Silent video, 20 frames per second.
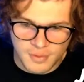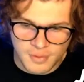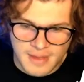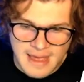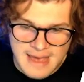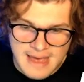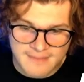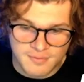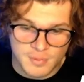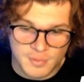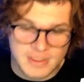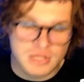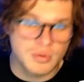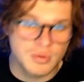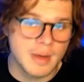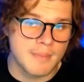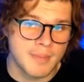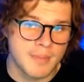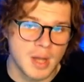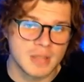the half, and we do
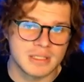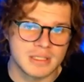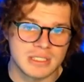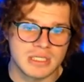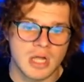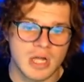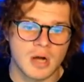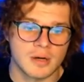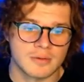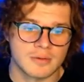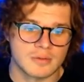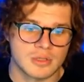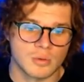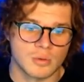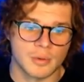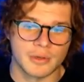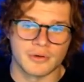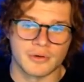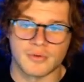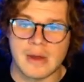get ball to start, so
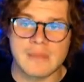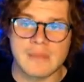we're in great